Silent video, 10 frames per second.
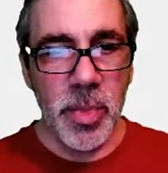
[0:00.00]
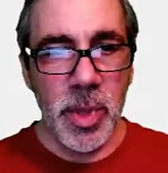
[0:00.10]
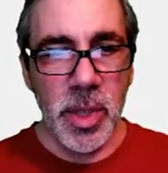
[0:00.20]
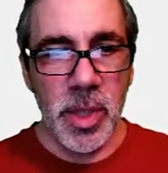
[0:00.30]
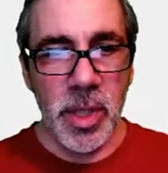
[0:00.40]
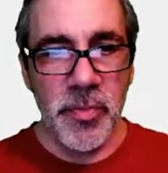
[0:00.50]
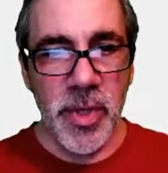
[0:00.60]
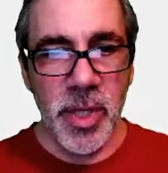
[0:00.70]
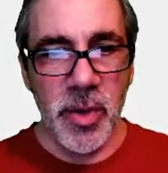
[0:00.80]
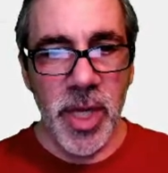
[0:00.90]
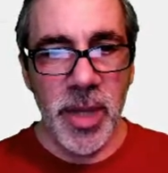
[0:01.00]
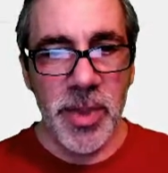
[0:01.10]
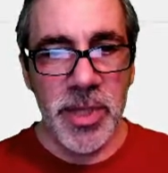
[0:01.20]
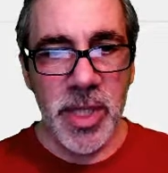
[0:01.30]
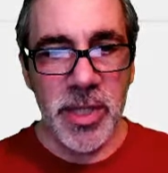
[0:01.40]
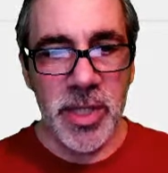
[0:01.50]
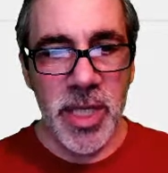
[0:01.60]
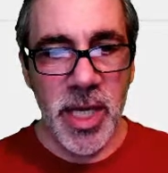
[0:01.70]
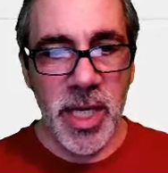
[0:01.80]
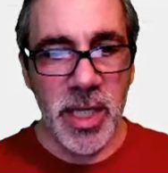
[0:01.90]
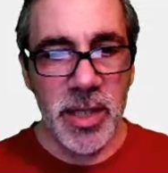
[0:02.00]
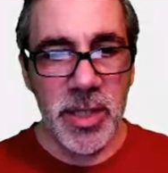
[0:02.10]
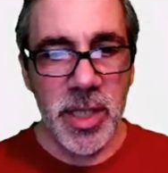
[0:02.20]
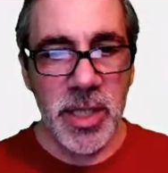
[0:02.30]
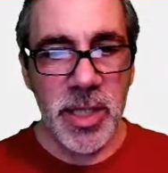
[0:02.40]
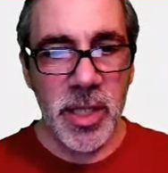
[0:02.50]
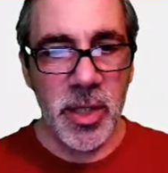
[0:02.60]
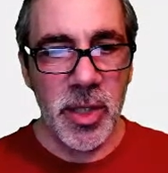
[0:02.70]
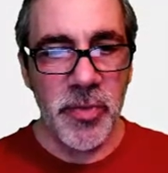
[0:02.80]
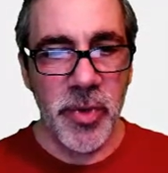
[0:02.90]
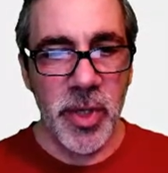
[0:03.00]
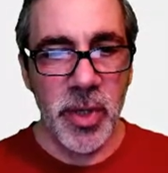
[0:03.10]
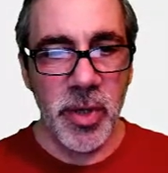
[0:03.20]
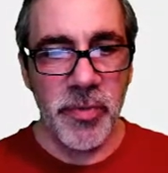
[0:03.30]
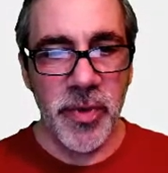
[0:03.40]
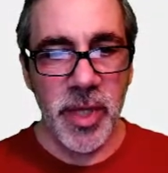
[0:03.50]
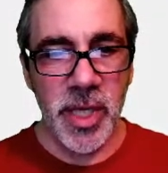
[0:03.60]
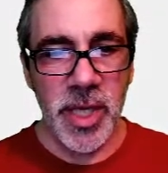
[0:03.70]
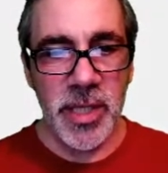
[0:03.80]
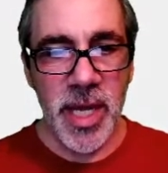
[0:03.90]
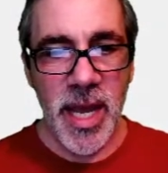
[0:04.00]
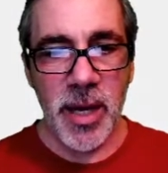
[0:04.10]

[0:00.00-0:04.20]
If you go to Amazon settings, it's going to look for your affiliate tag,